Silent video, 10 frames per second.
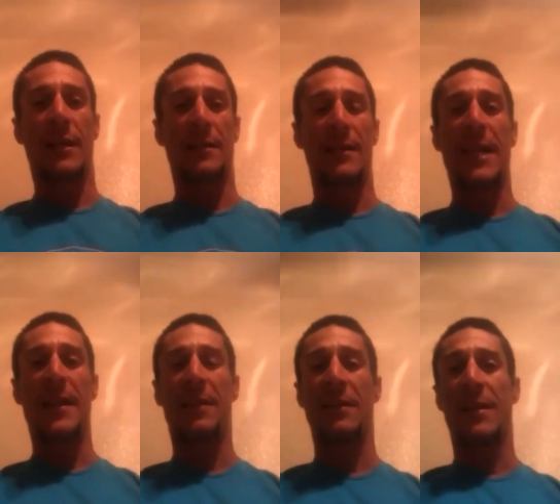
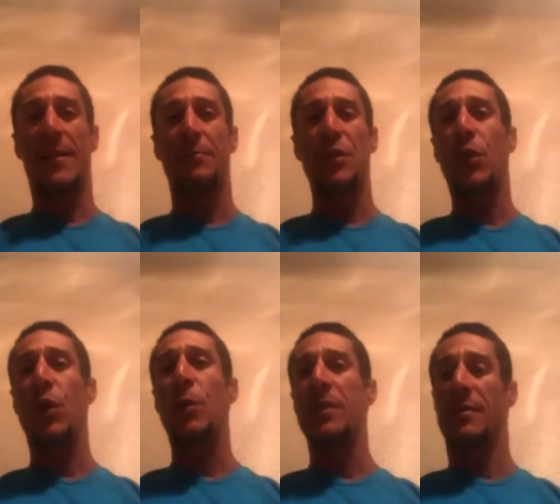lot of
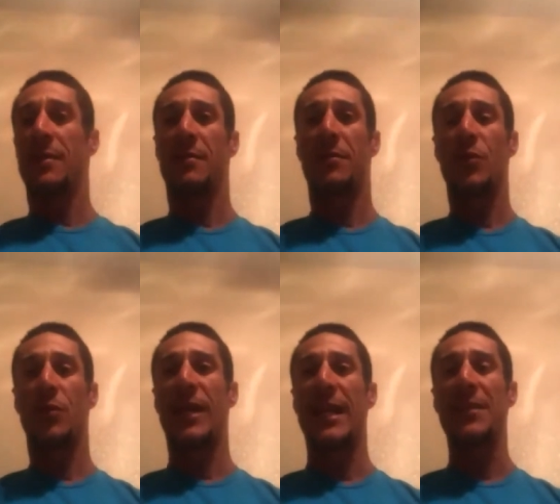newcomers to
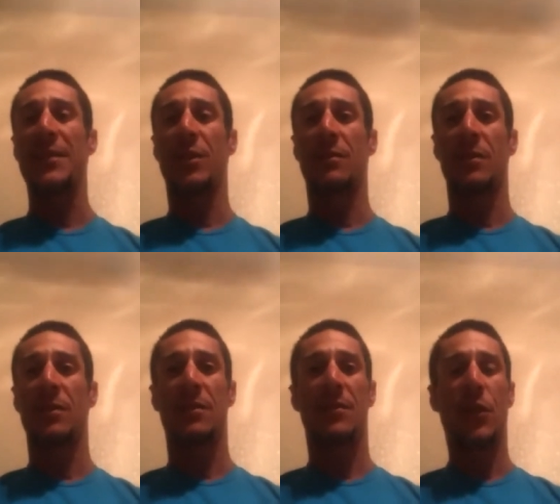triathlon,
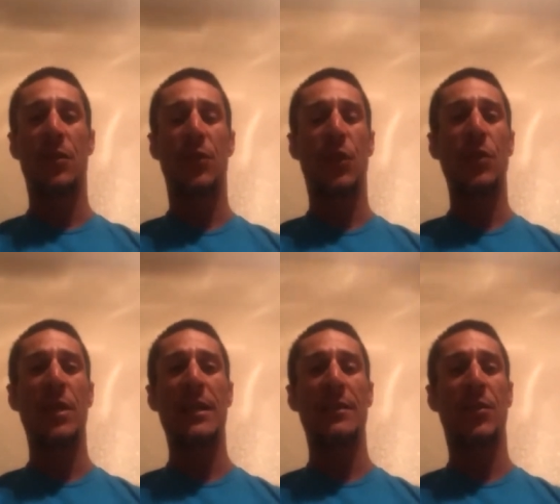don't
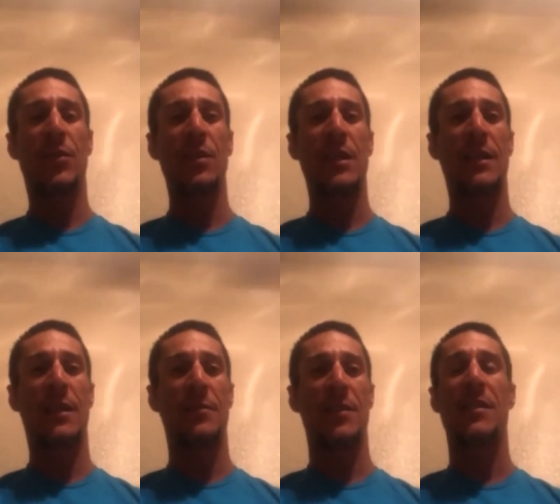get
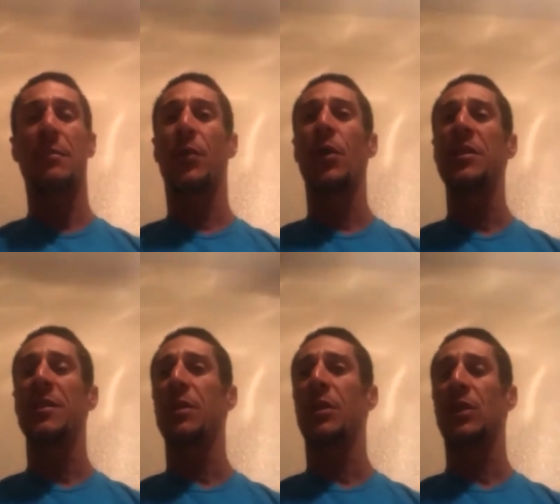
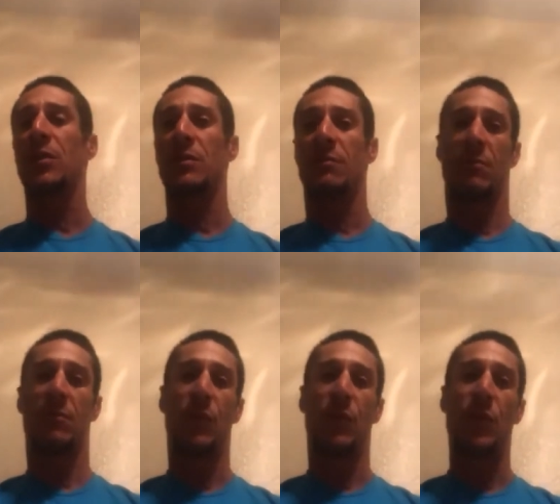disappointed because
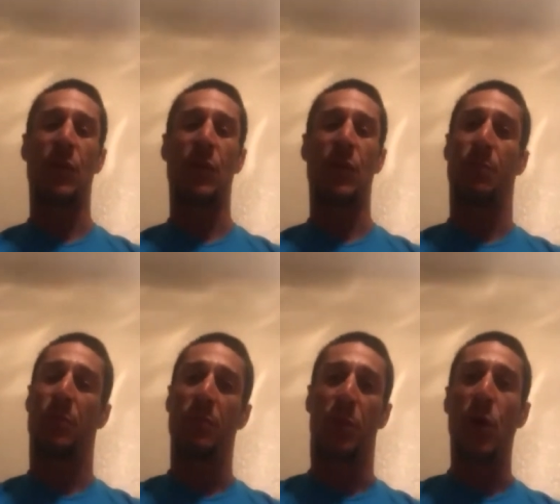you
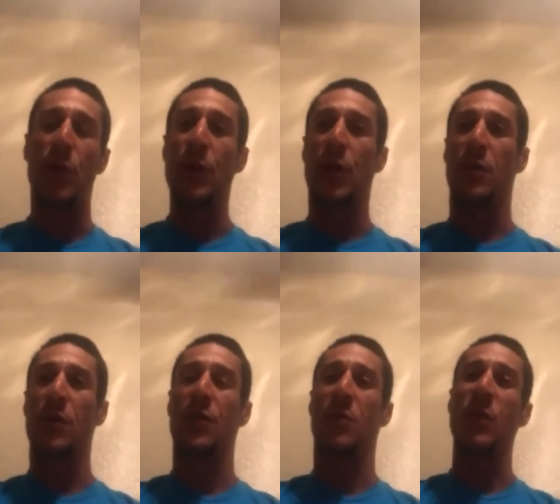podium or you
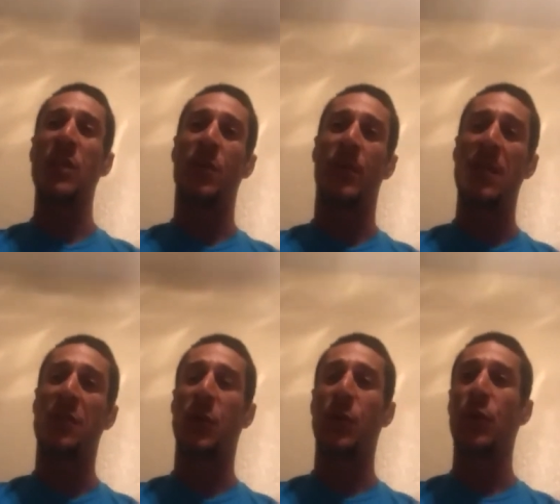don't win your age
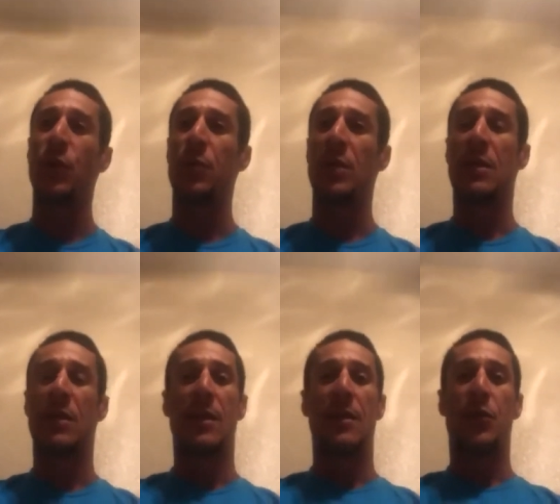group.
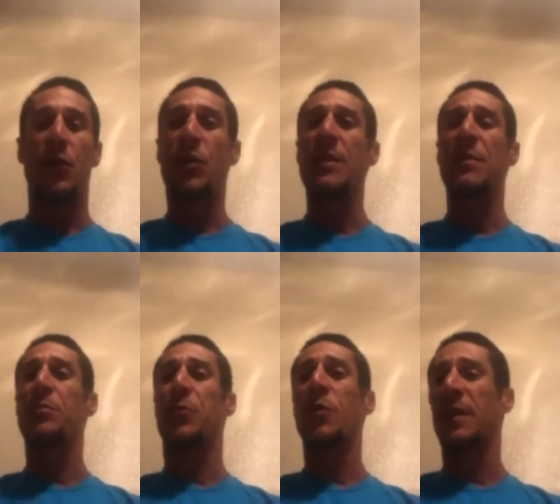Just keep
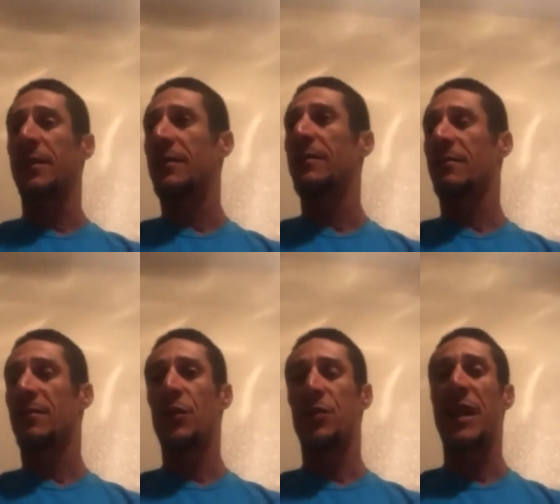improving.
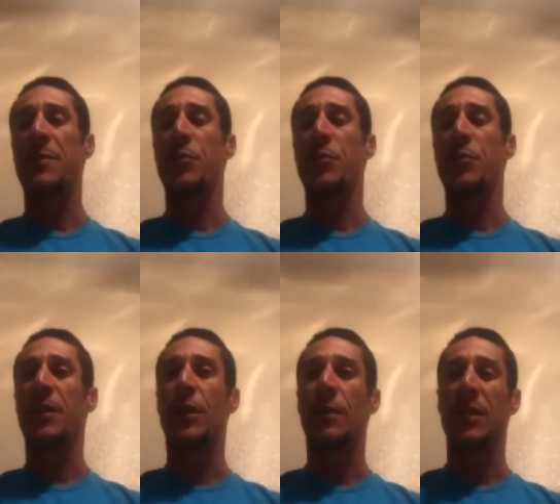Your time will come,
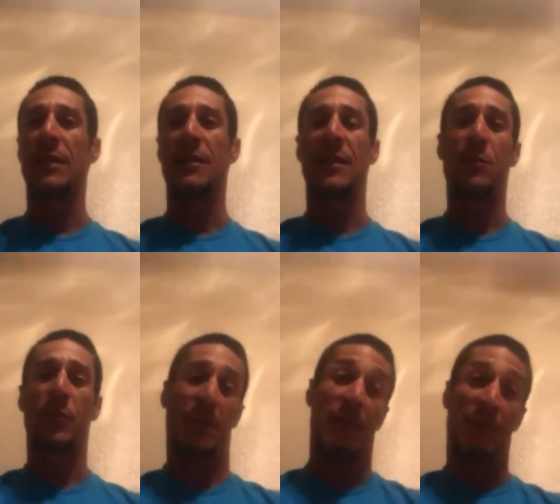and
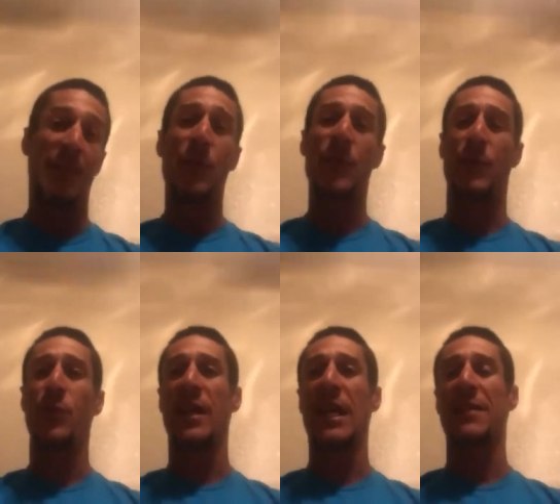you will
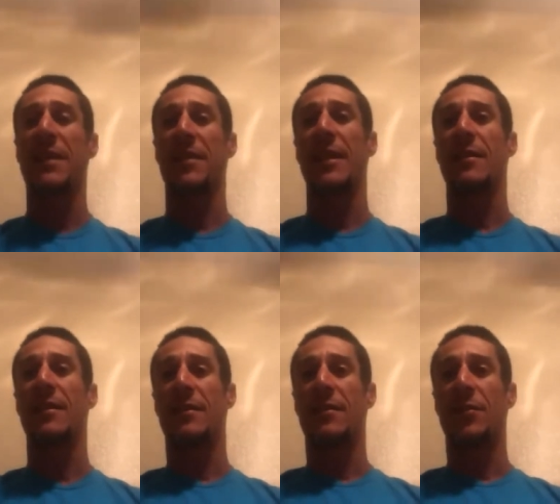have that day.
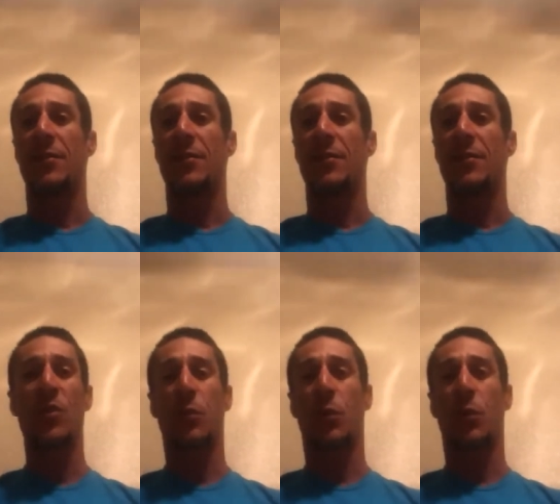Keep doing the work.